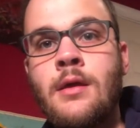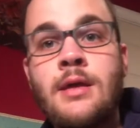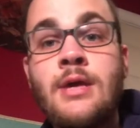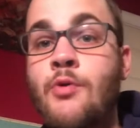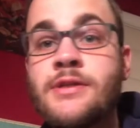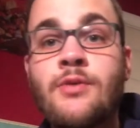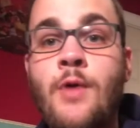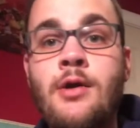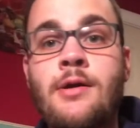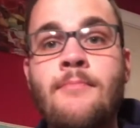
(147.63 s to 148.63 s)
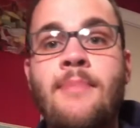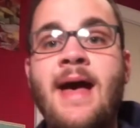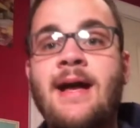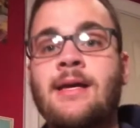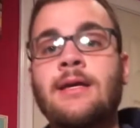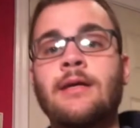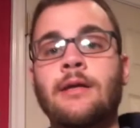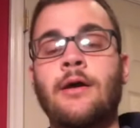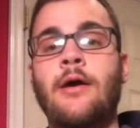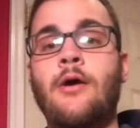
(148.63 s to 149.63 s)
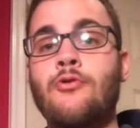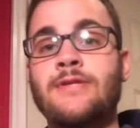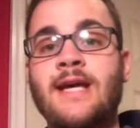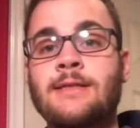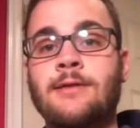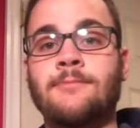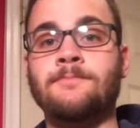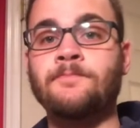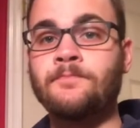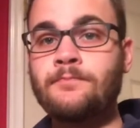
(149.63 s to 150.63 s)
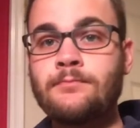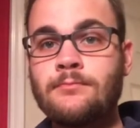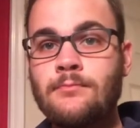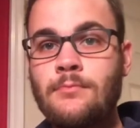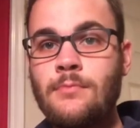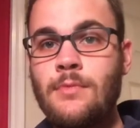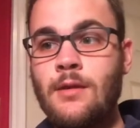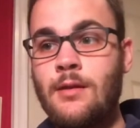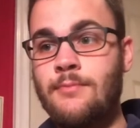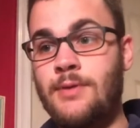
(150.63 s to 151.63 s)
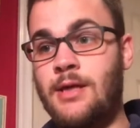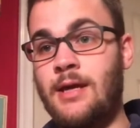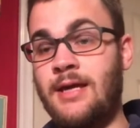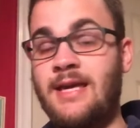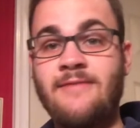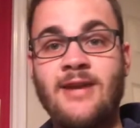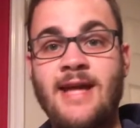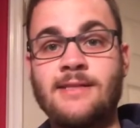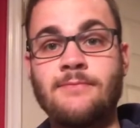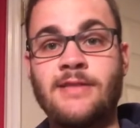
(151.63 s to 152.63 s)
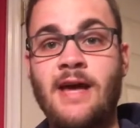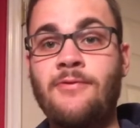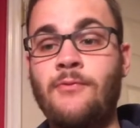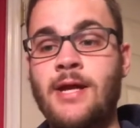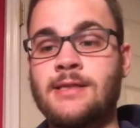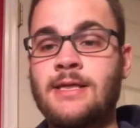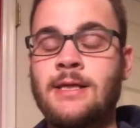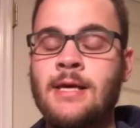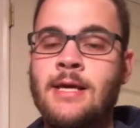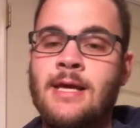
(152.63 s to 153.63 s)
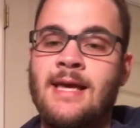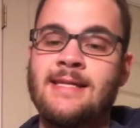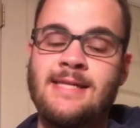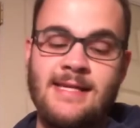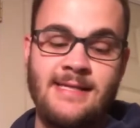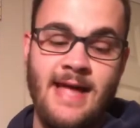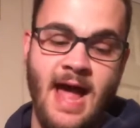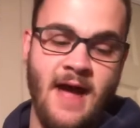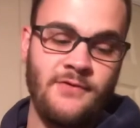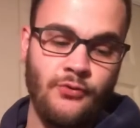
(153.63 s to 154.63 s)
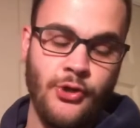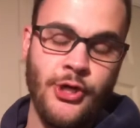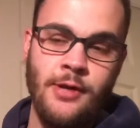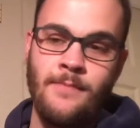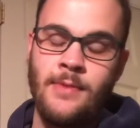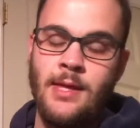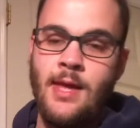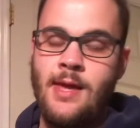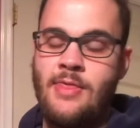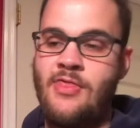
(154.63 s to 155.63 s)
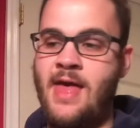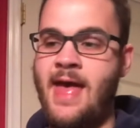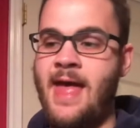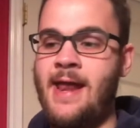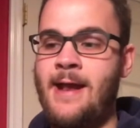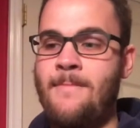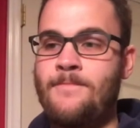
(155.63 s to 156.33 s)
He wasn't welcome back in Odessa, because he even had some death threats. It says in the afterword that